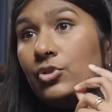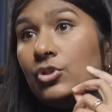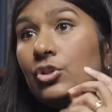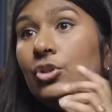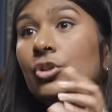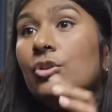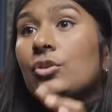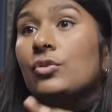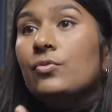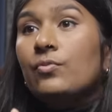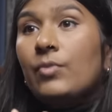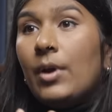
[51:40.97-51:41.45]

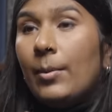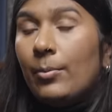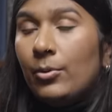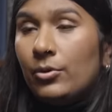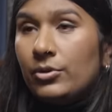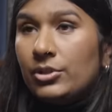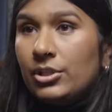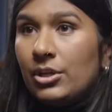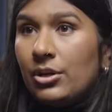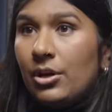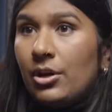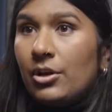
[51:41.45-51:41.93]
do
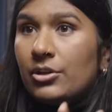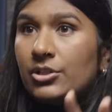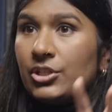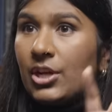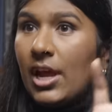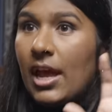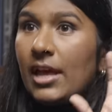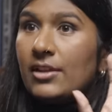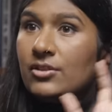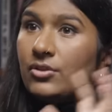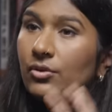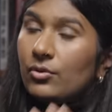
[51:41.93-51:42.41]
reportage
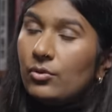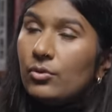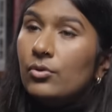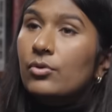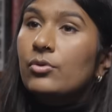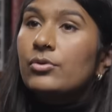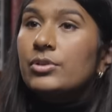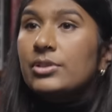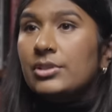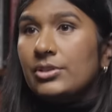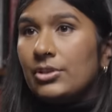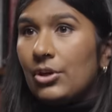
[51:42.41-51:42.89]
and
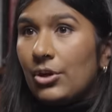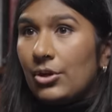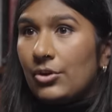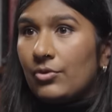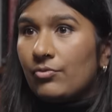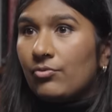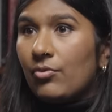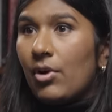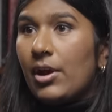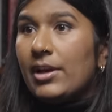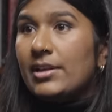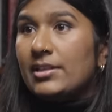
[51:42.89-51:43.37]
also
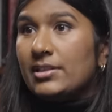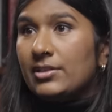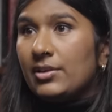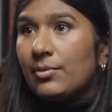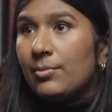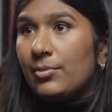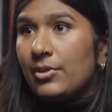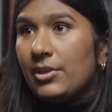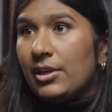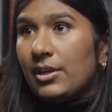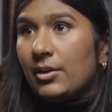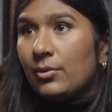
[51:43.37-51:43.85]
write
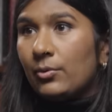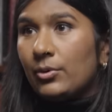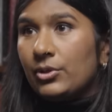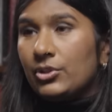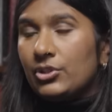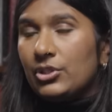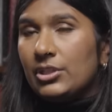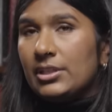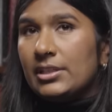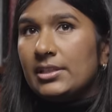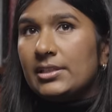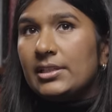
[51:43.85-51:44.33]
something
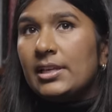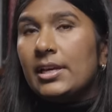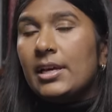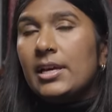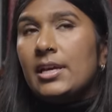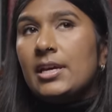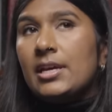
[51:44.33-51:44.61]
which is